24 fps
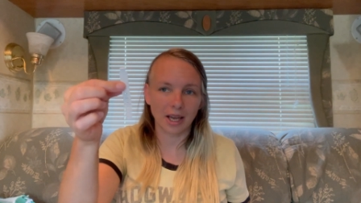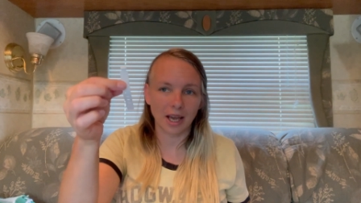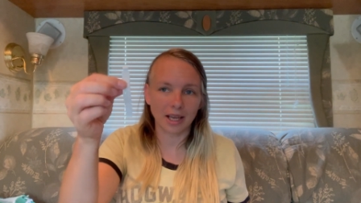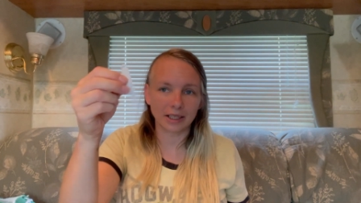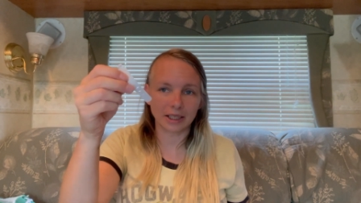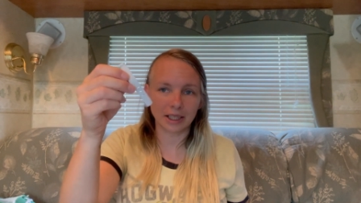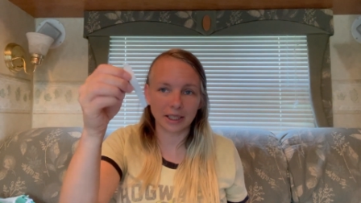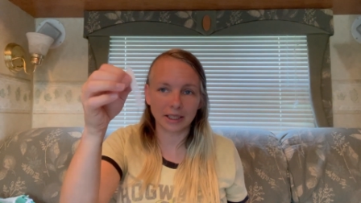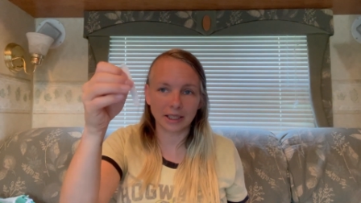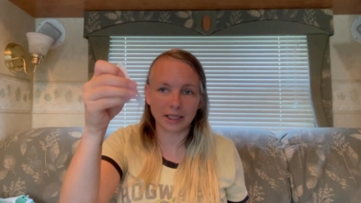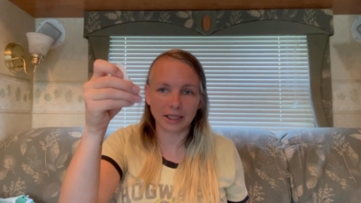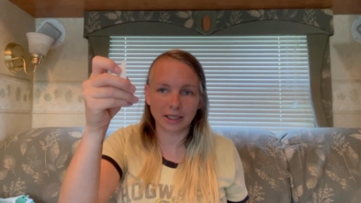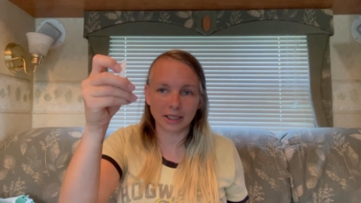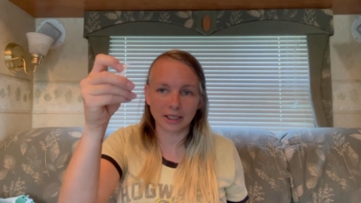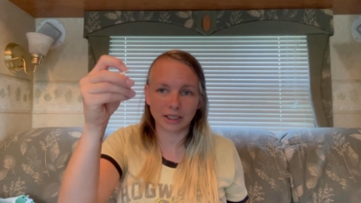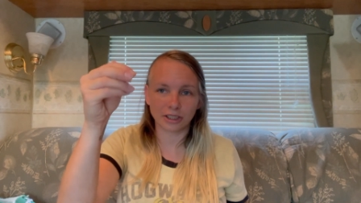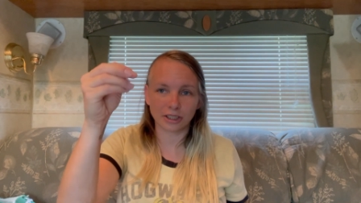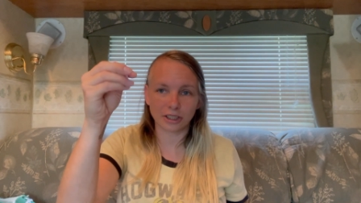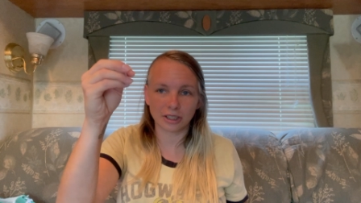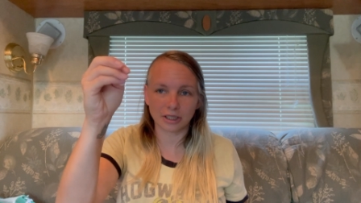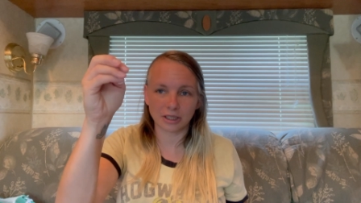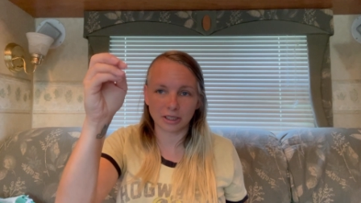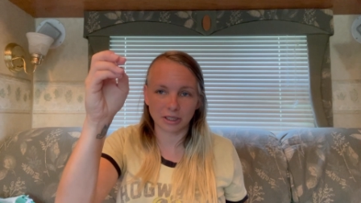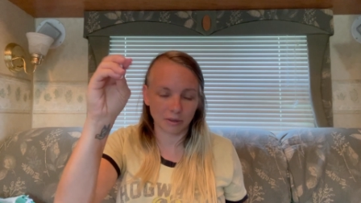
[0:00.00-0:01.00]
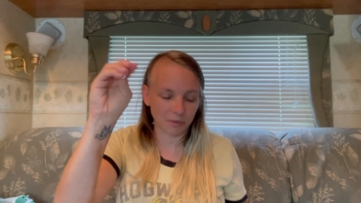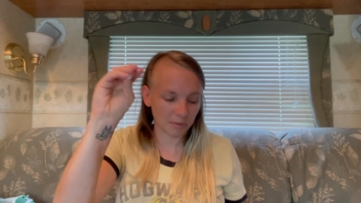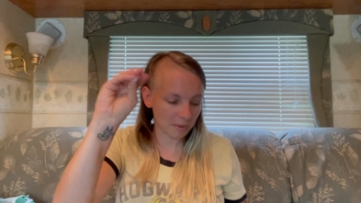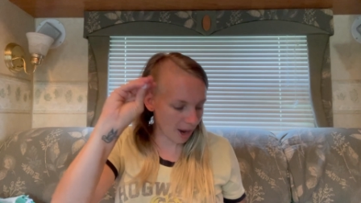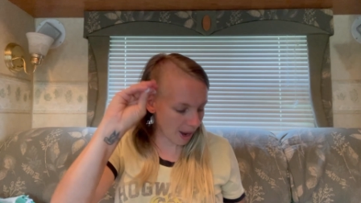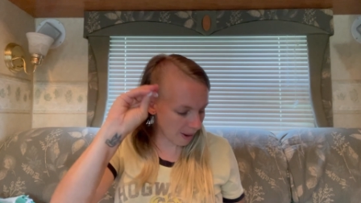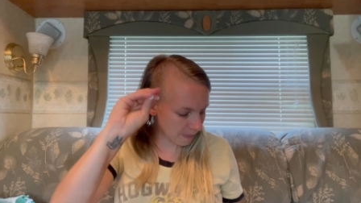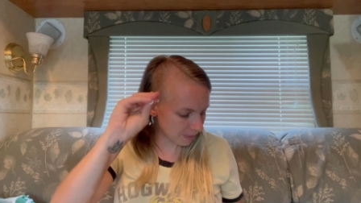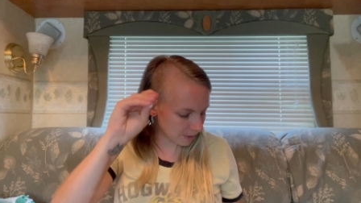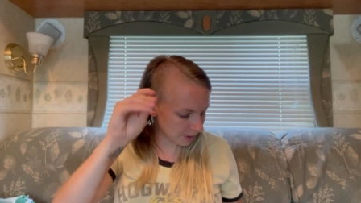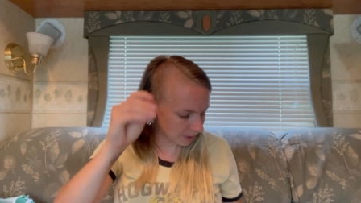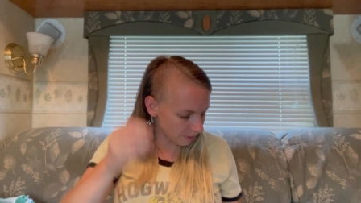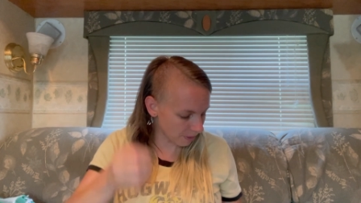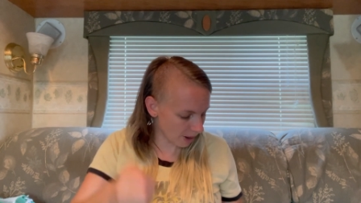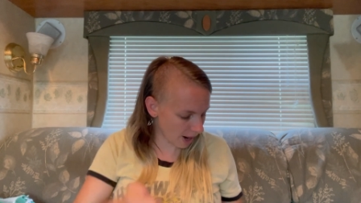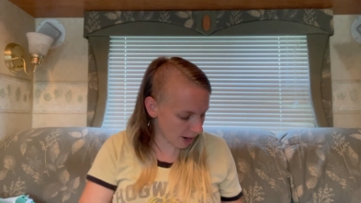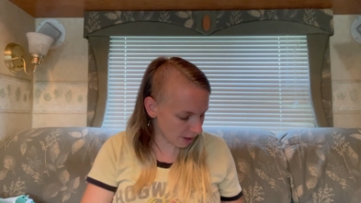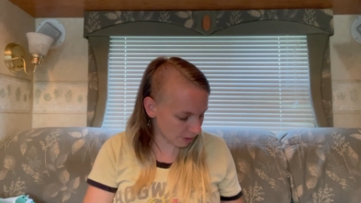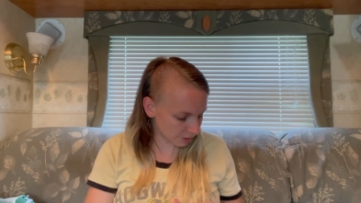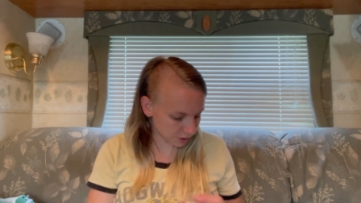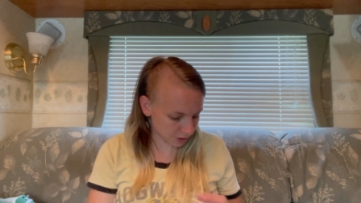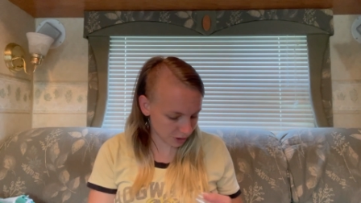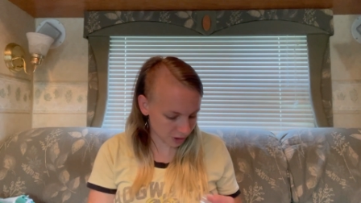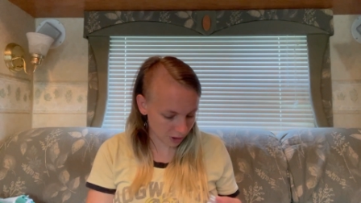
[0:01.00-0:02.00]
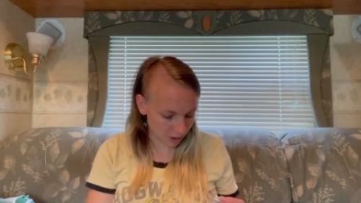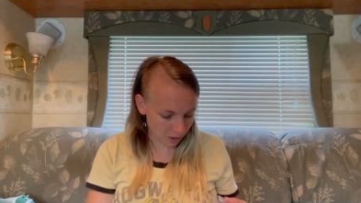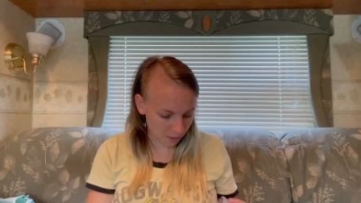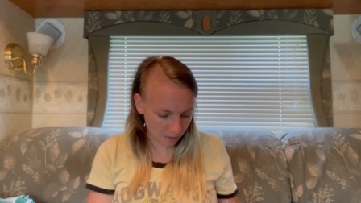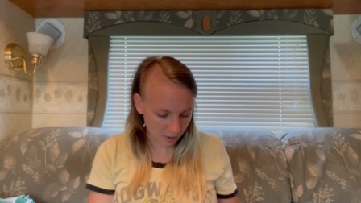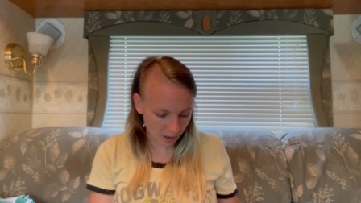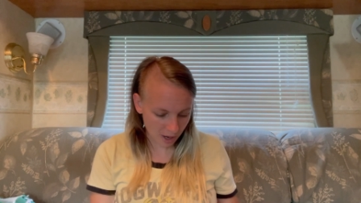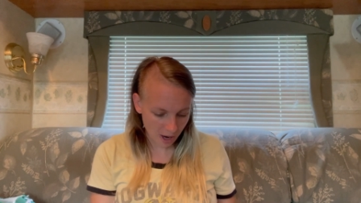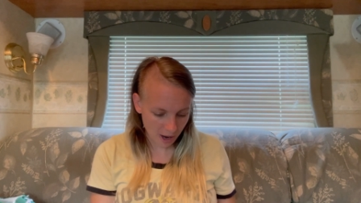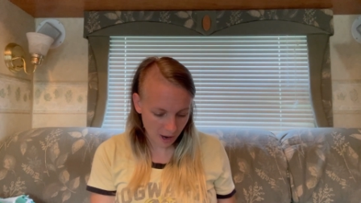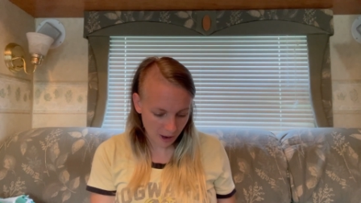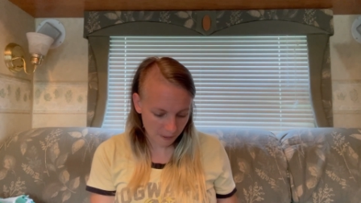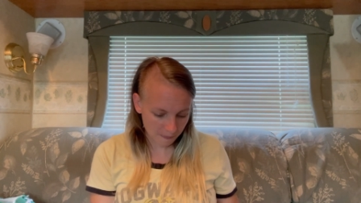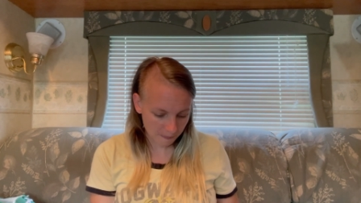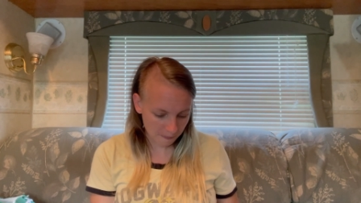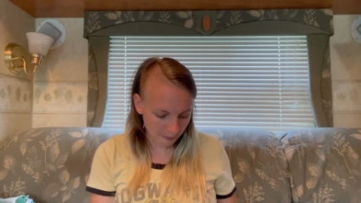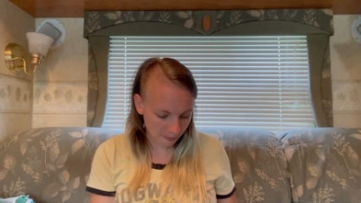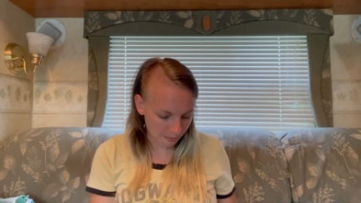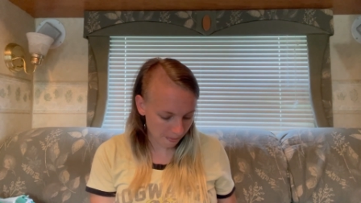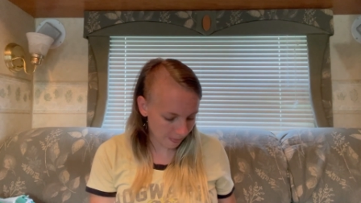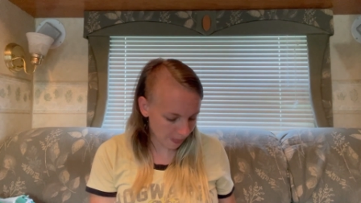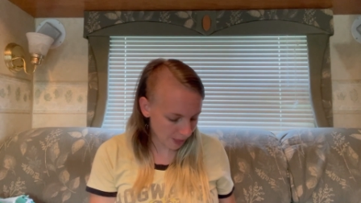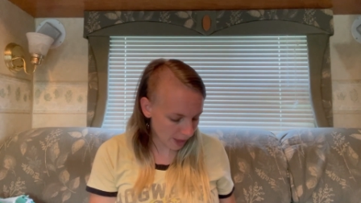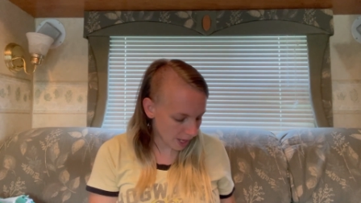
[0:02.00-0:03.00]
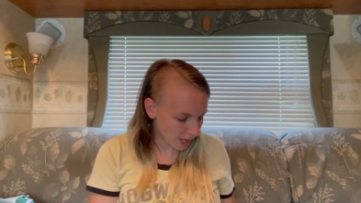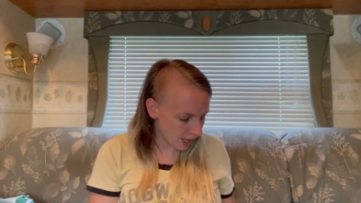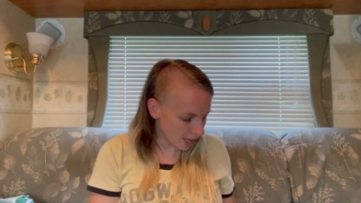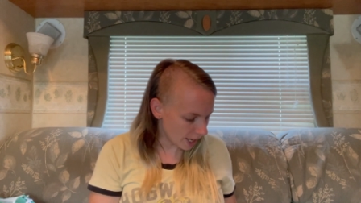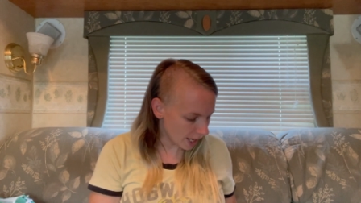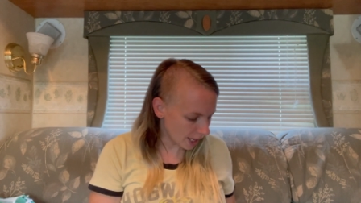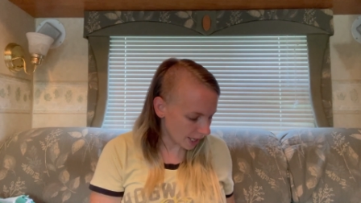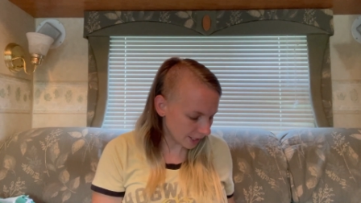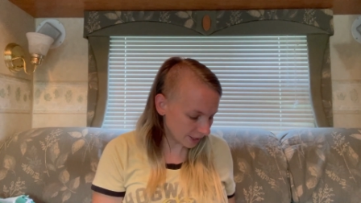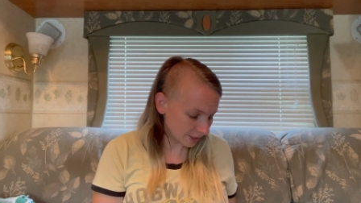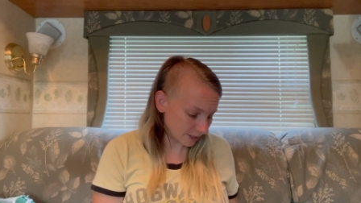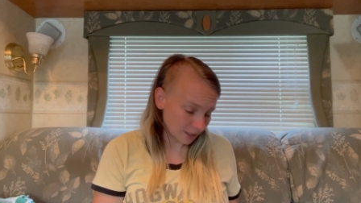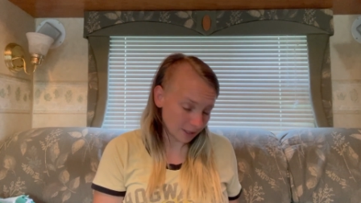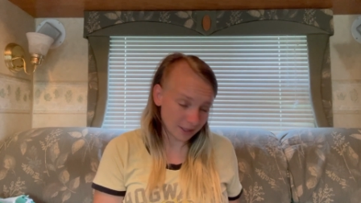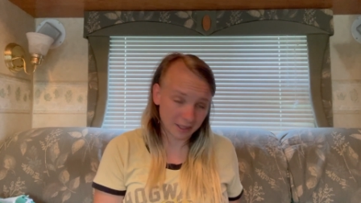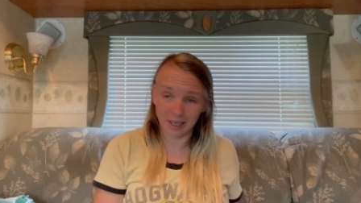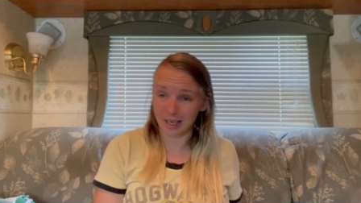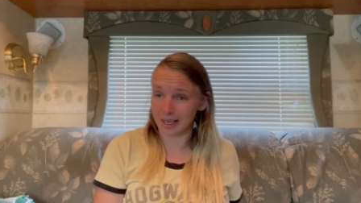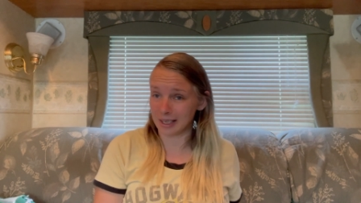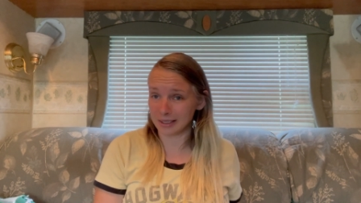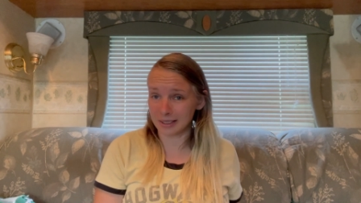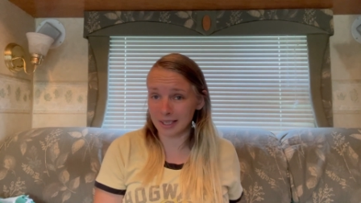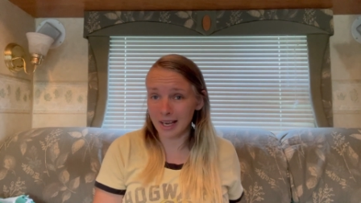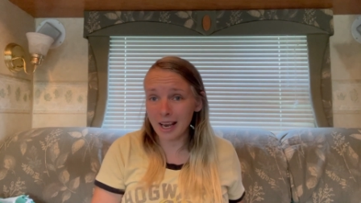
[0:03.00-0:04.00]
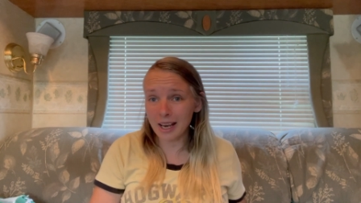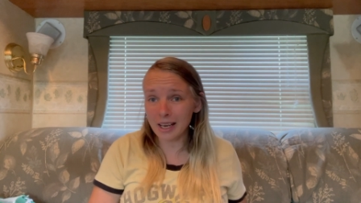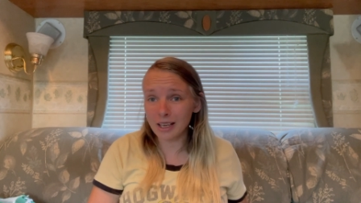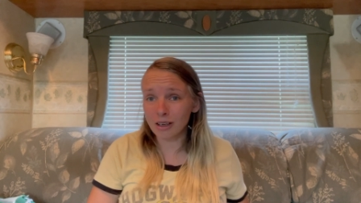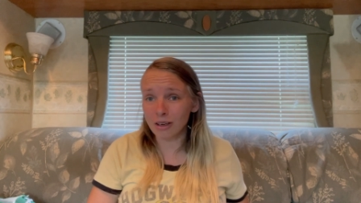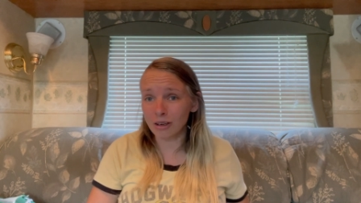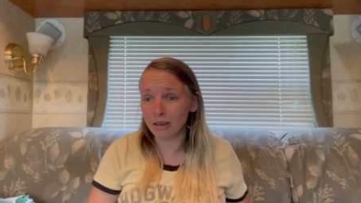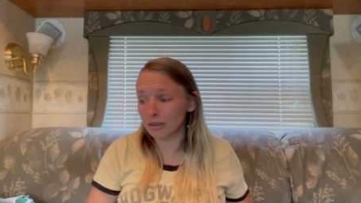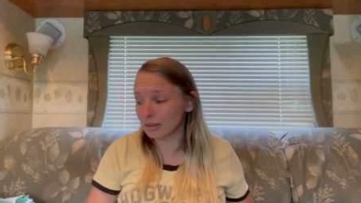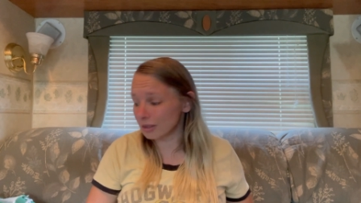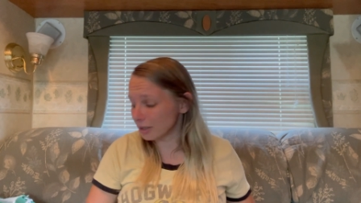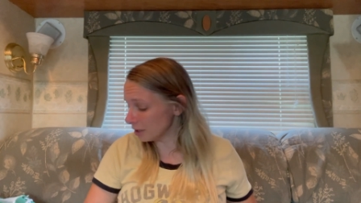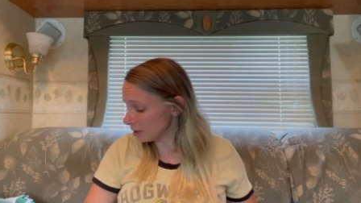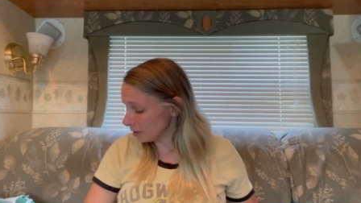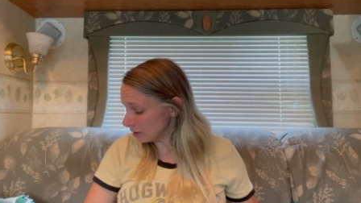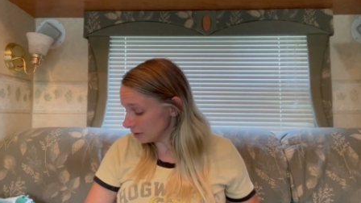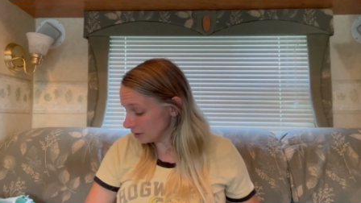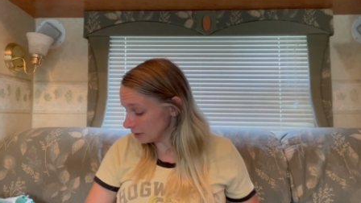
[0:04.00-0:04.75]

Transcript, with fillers: I think this is just to wrap it around so um, it doesn't get tangled.